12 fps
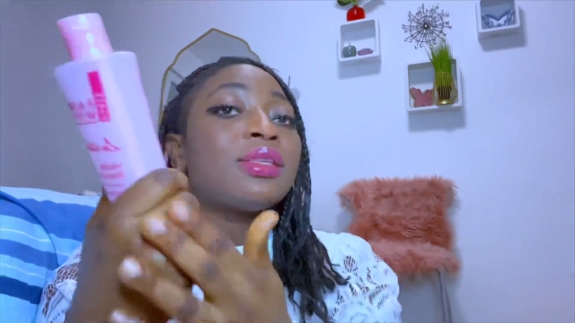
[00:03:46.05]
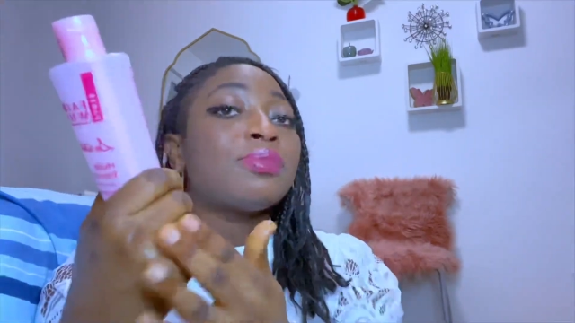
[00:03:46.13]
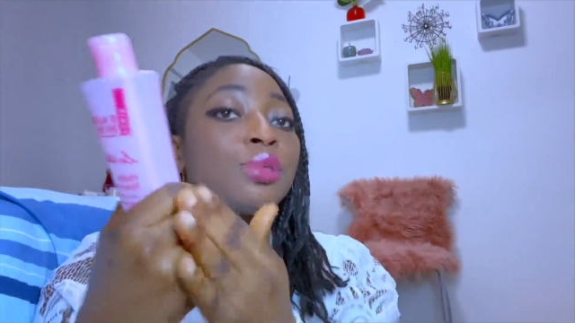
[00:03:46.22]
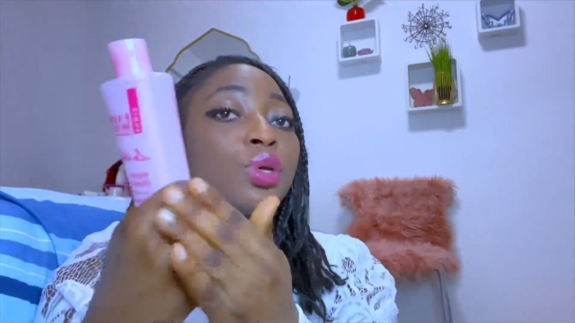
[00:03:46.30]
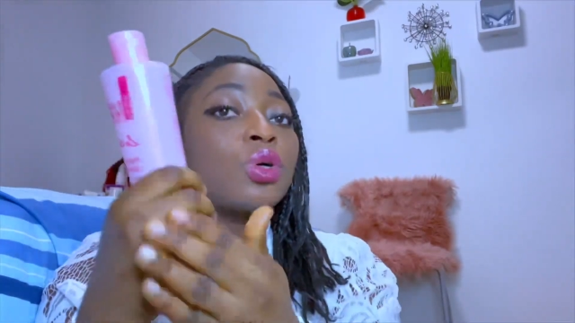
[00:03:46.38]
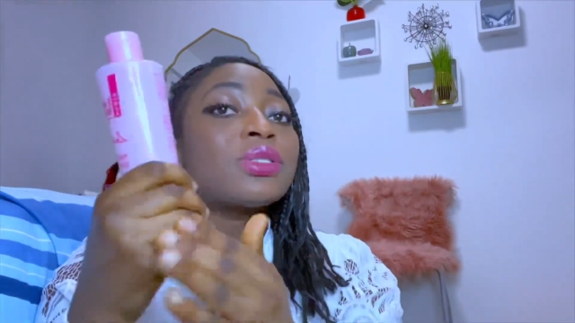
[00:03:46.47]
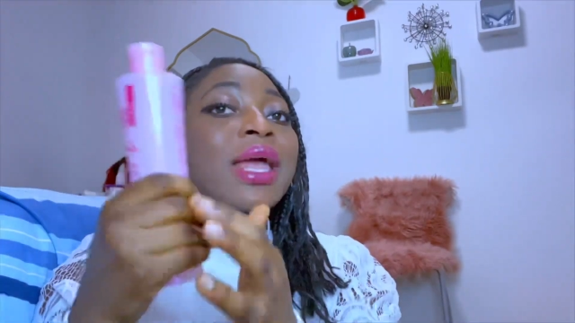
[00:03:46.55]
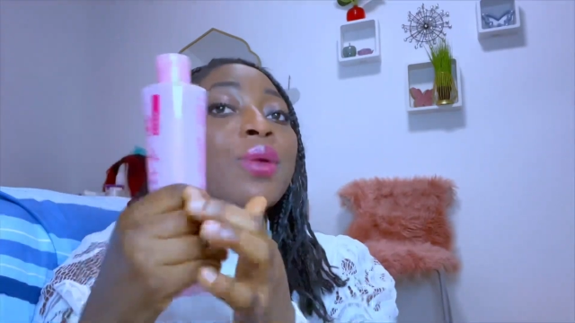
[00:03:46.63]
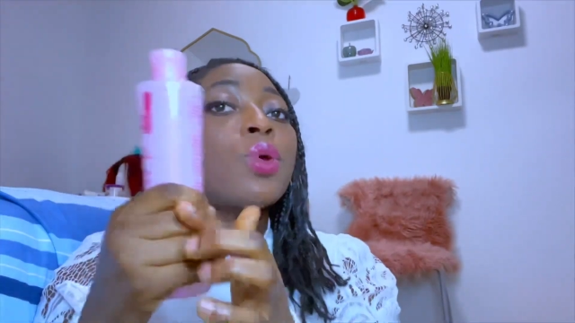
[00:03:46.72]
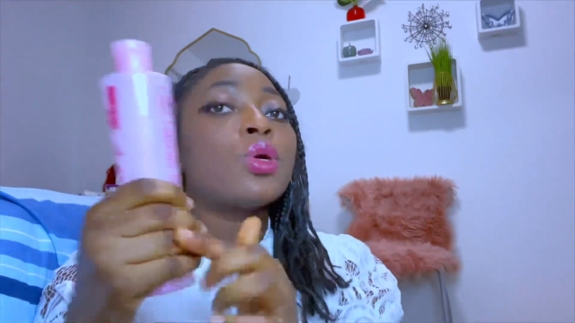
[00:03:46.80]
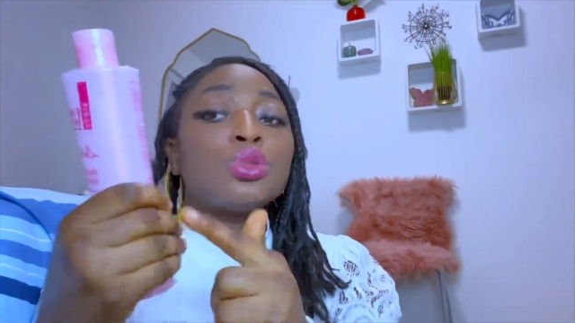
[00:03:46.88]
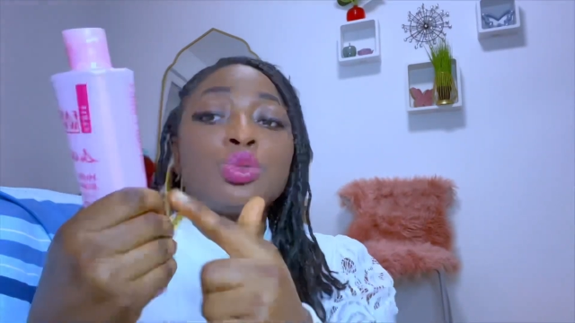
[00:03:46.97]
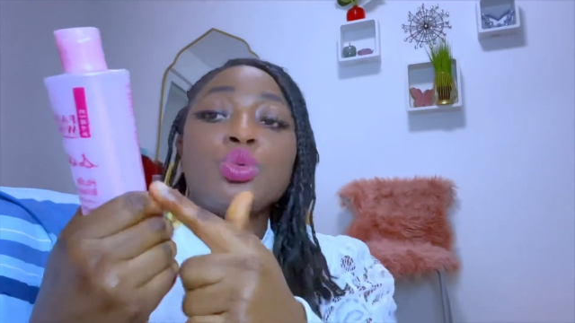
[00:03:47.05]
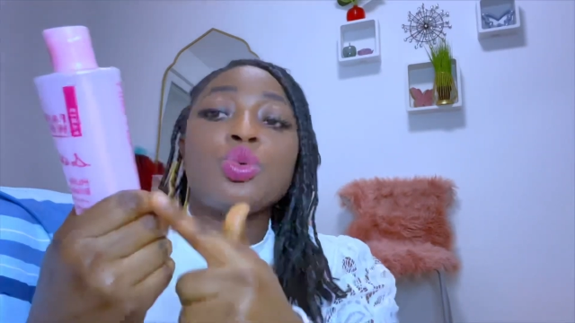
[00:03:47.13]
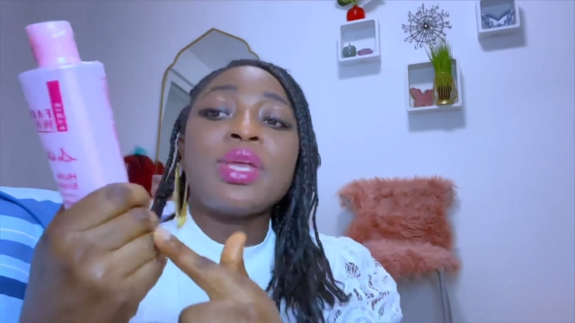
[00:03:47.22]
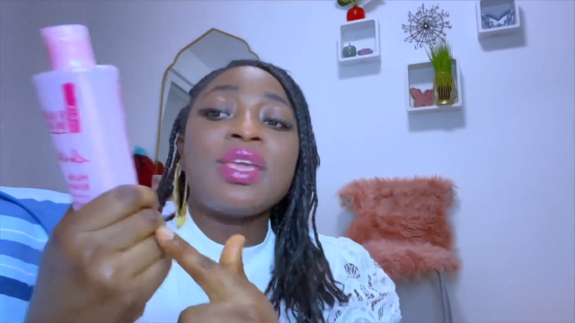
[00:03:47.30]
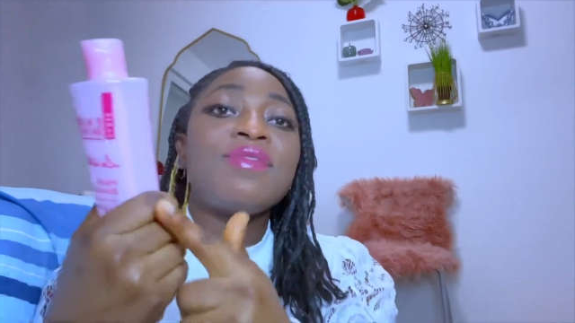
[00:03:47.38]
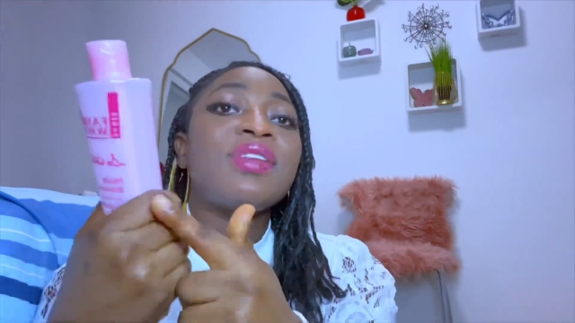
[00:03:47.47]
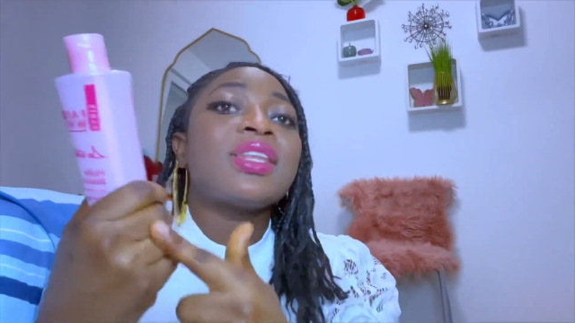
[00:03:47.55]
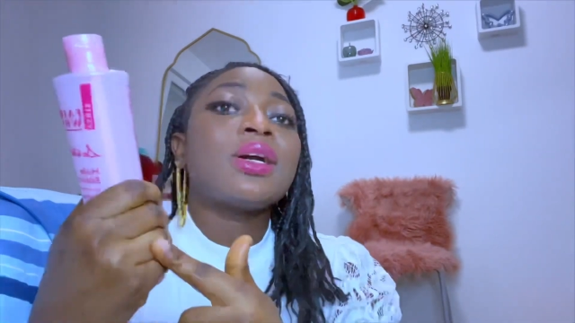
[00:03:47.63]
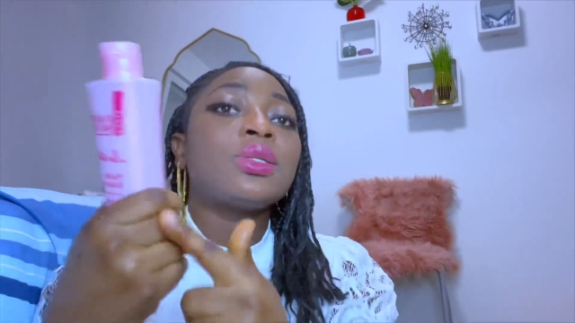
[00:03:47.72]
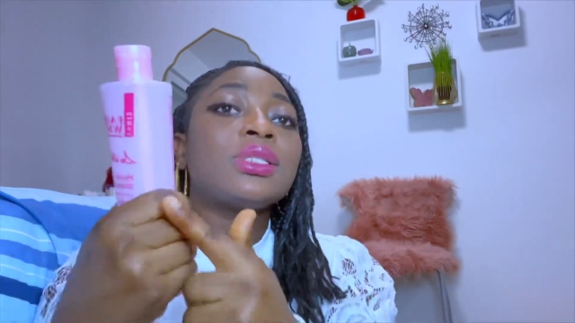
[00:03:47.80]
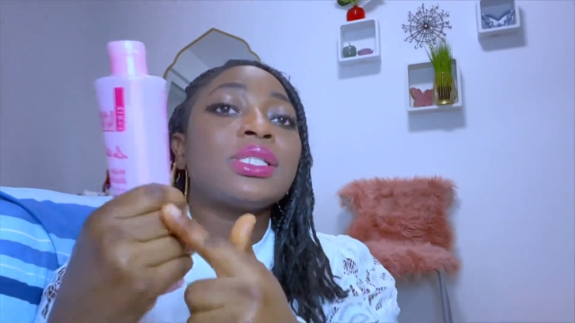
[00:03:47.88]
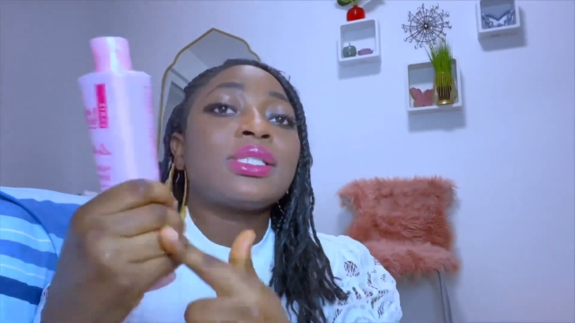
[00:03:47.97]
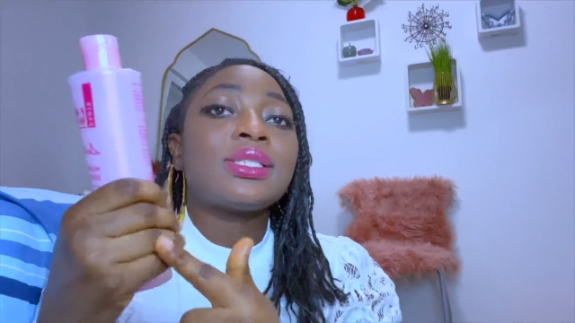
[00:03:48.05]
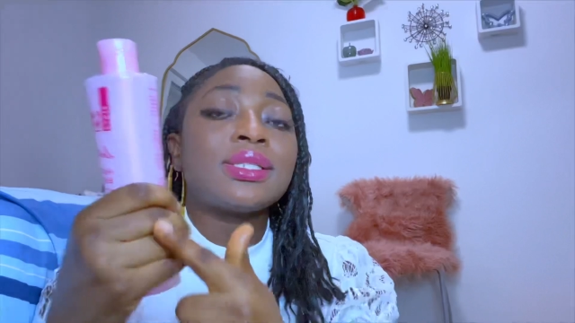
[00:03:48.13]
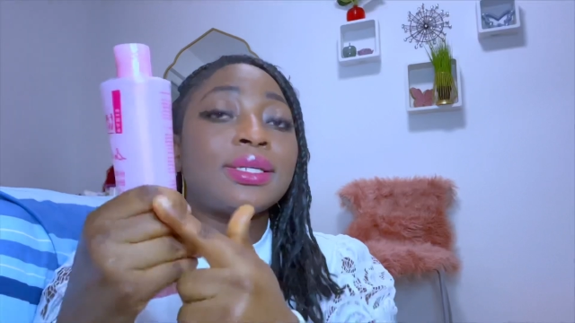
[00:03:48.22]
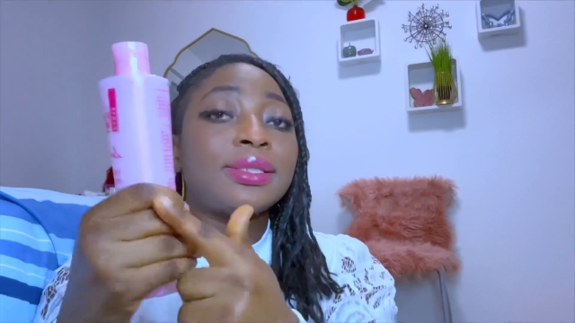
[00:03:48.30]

because I want to even out this